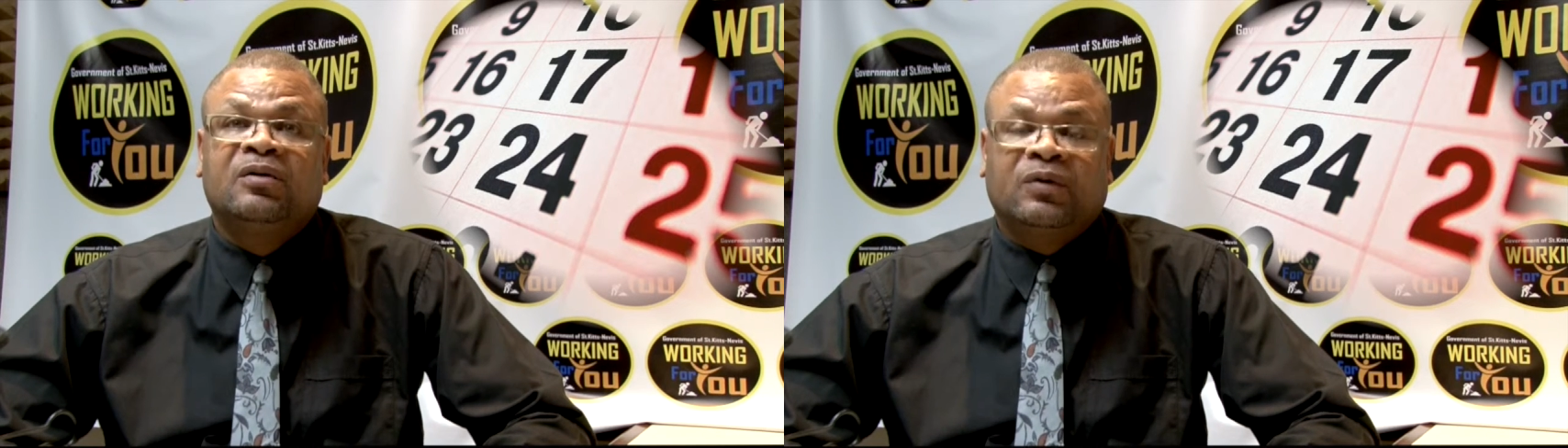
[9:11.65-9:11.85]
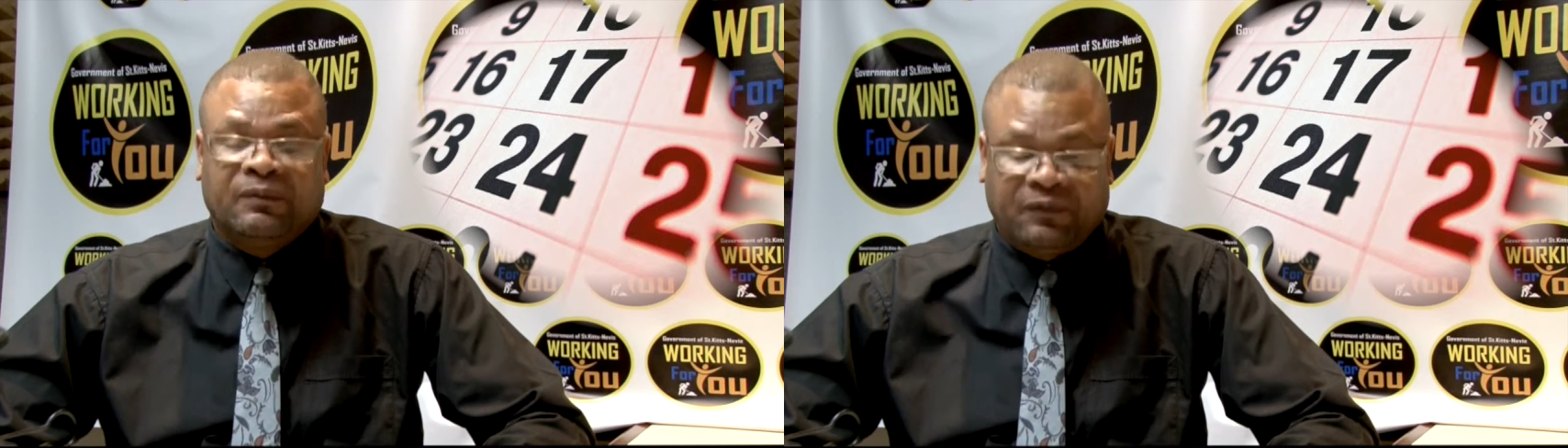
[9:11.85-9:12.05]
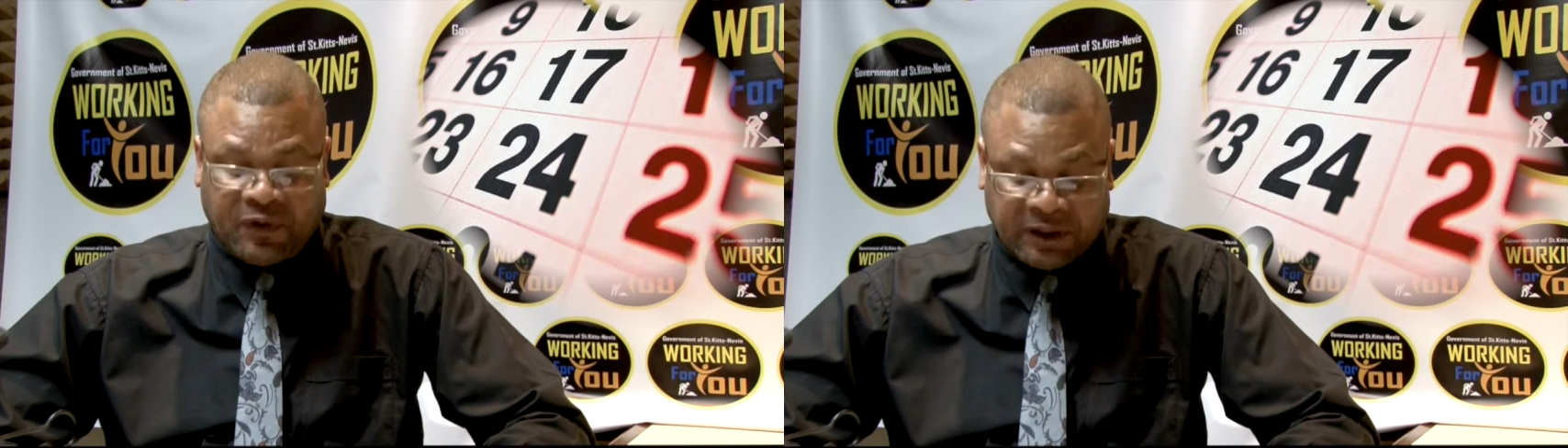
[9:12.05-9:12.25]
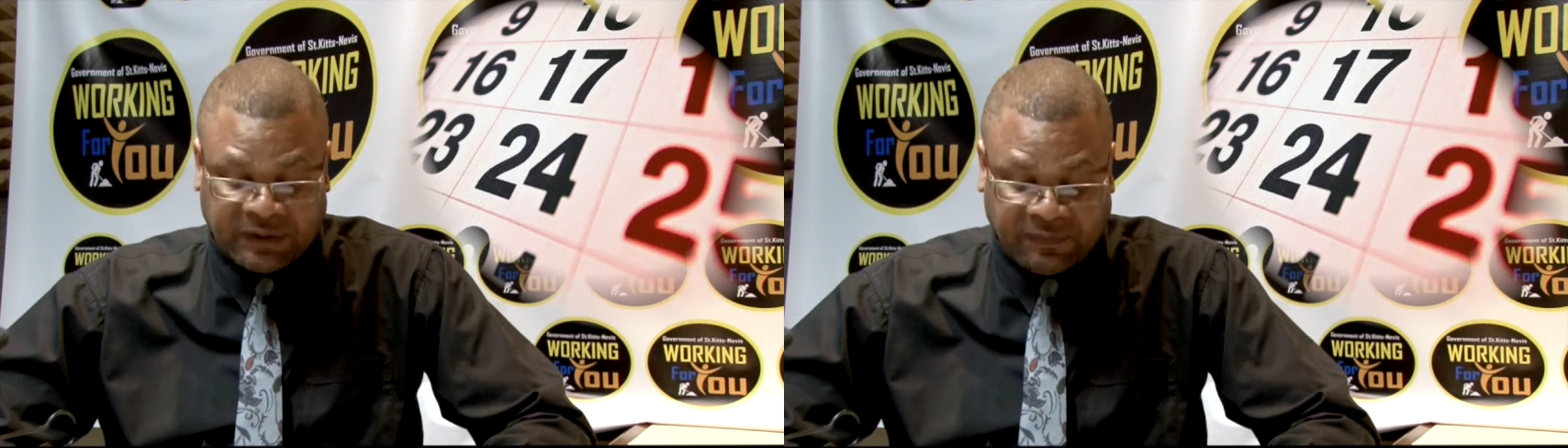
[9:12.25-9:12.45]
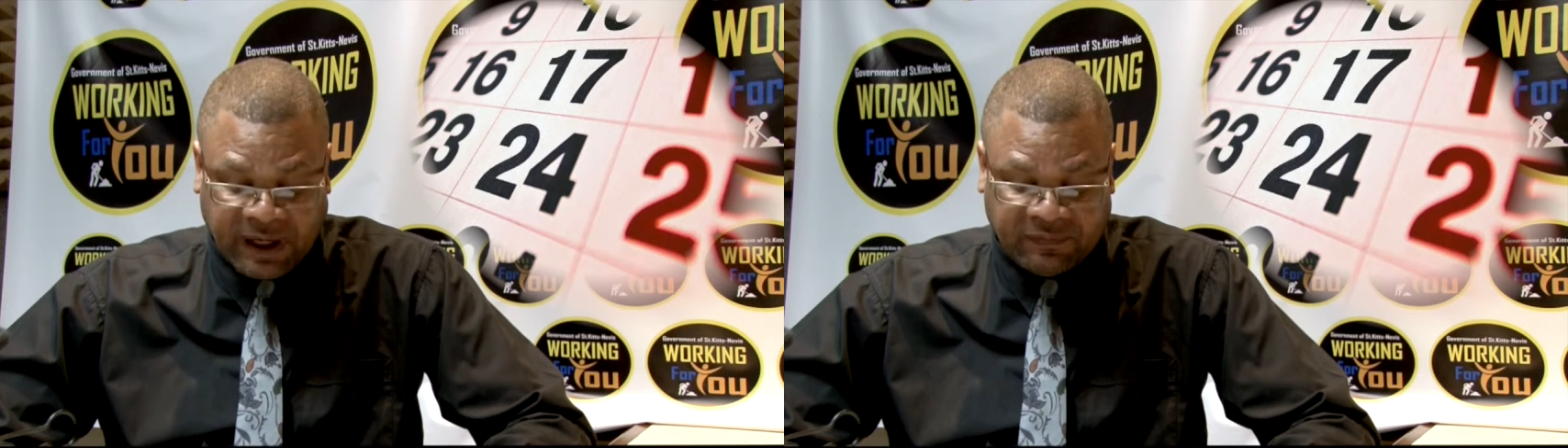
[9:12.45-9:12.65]
from
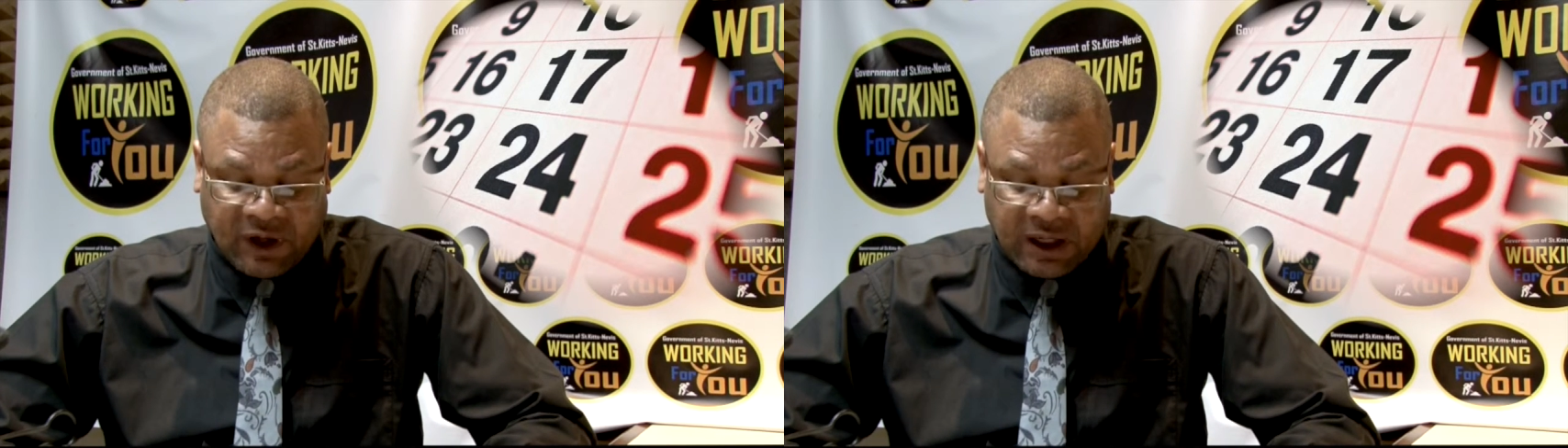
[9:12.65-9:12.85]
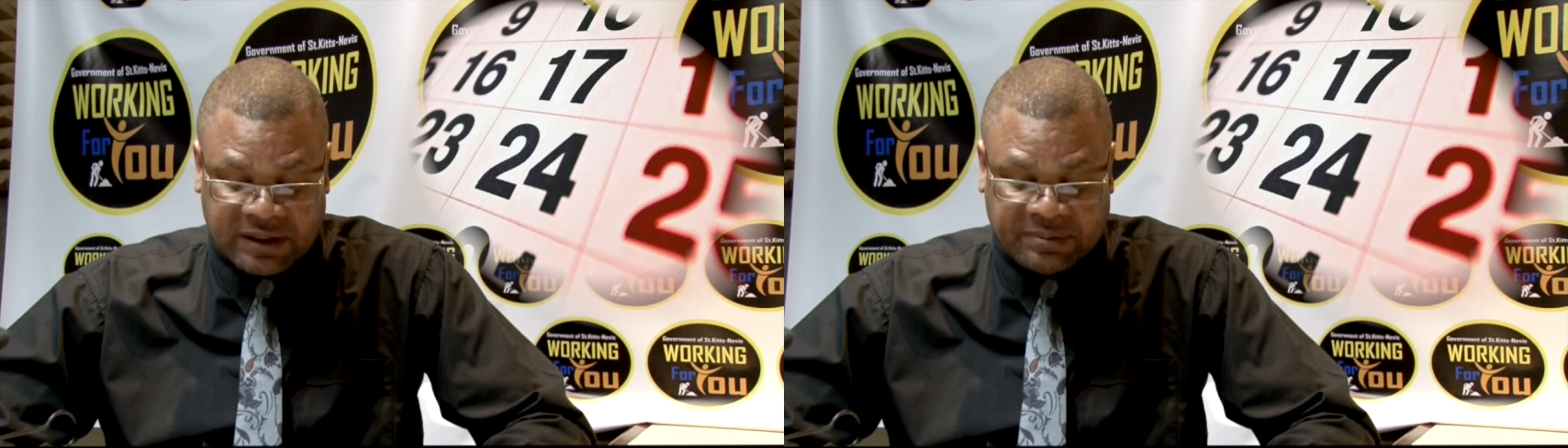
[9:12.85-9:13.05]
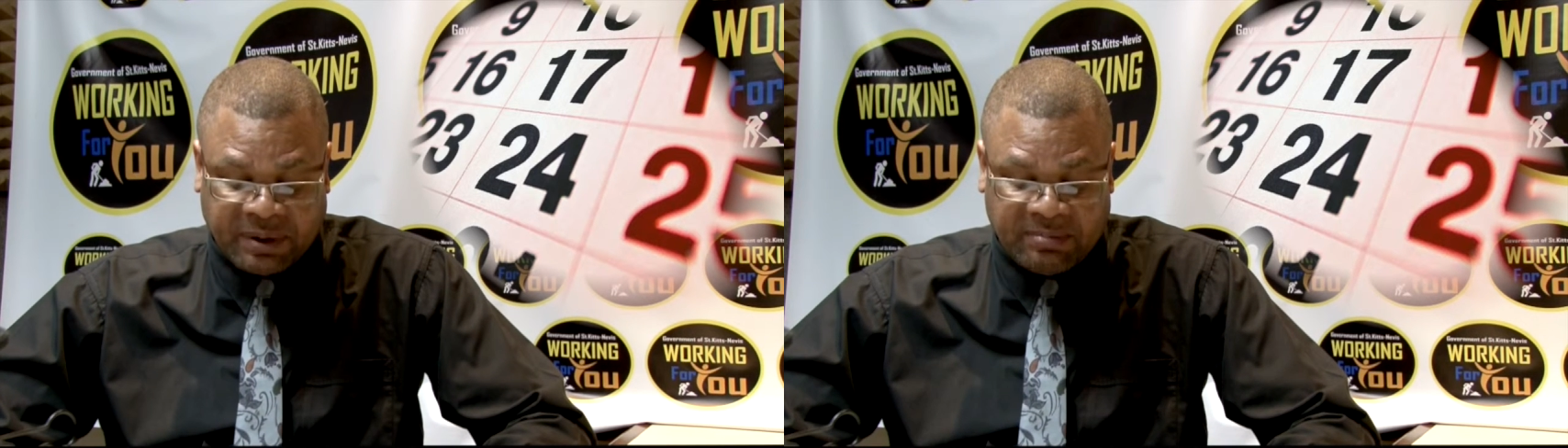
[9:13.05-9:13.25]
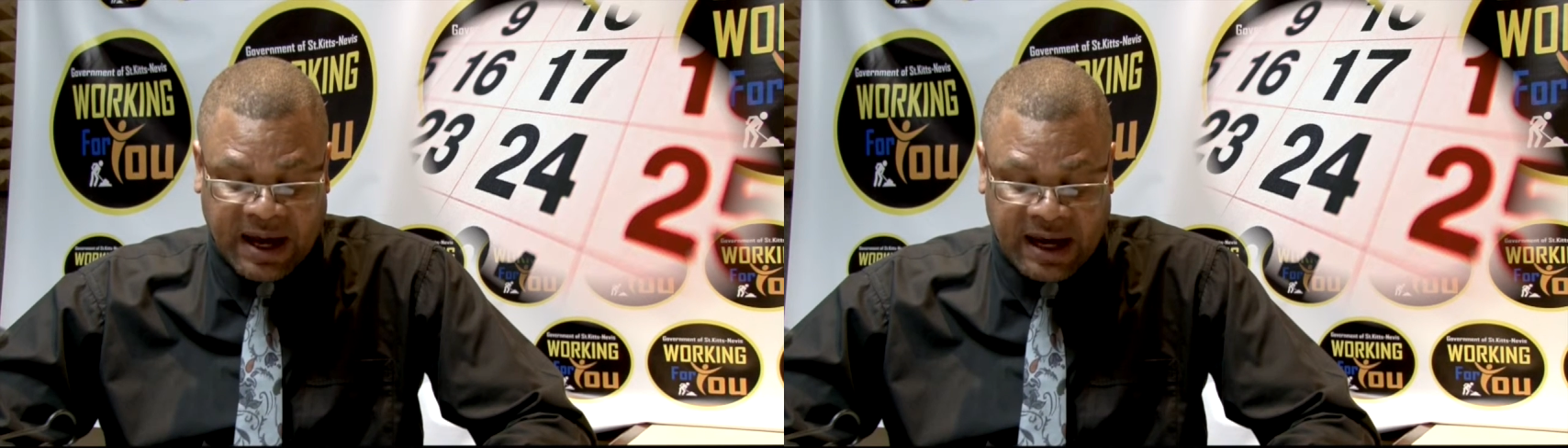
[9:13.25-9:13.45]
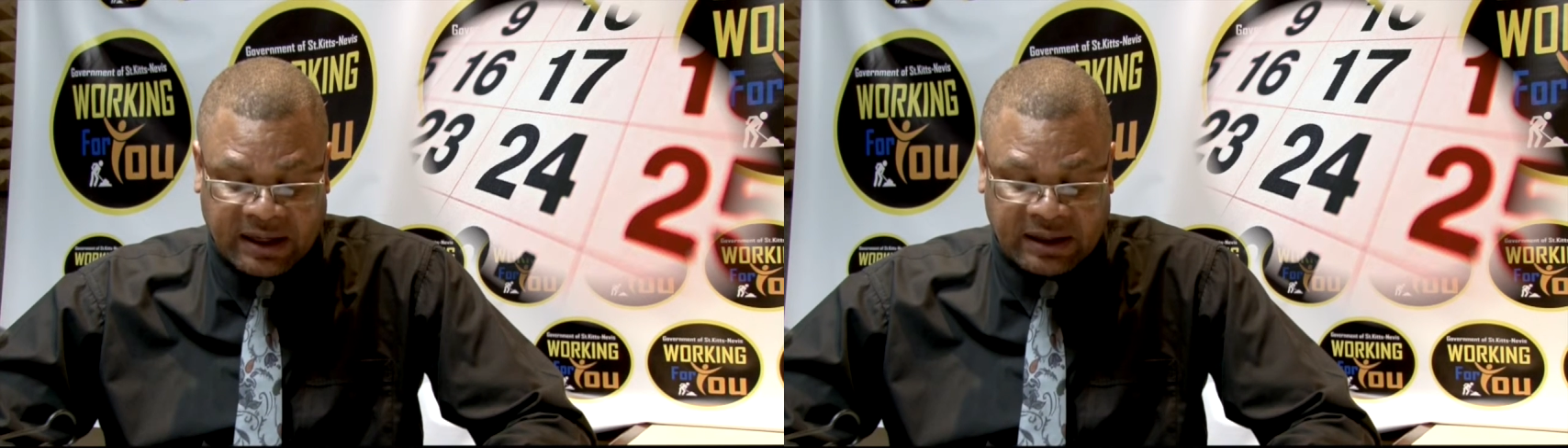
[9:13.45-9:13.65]
$45 per
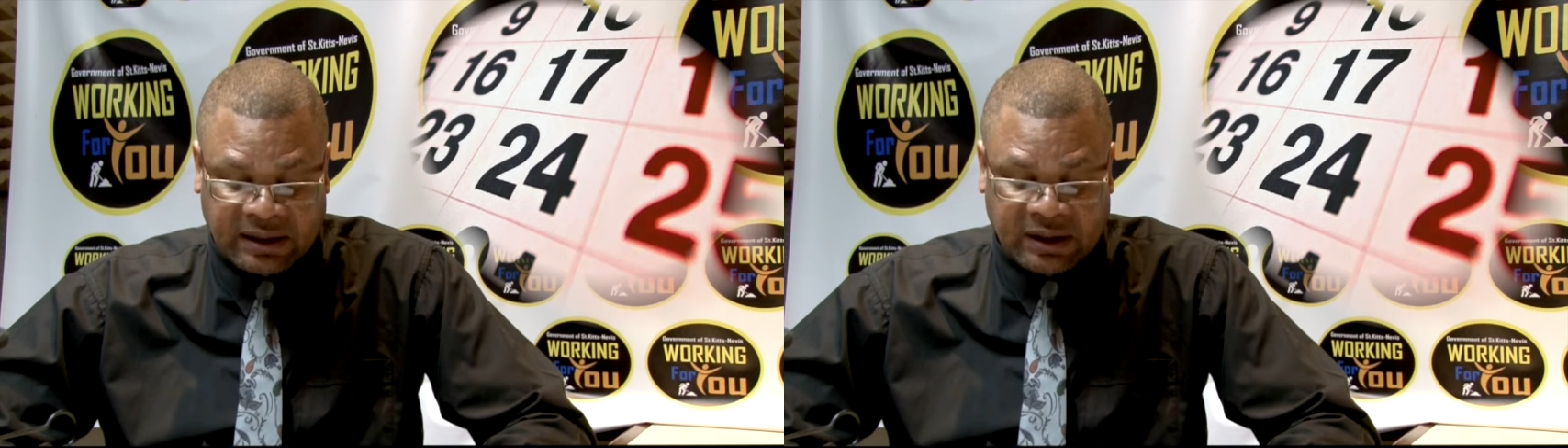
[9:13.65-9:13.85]
bag